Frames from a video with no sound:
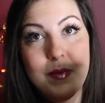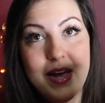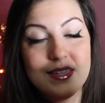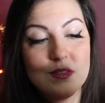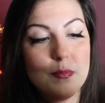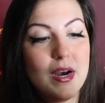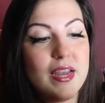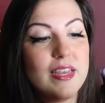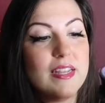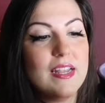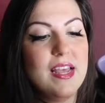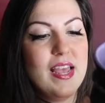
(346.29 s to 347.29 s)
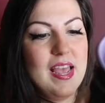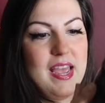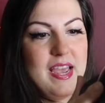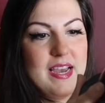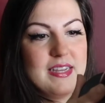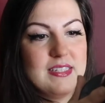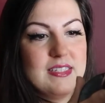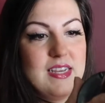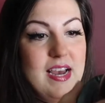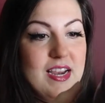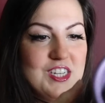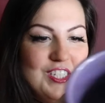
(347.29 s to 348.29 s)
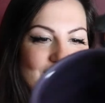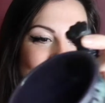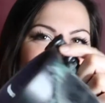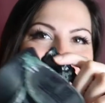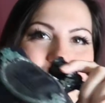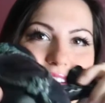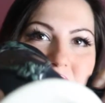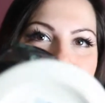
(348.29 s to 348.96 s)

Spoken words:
I had to buy it, and I actually still have,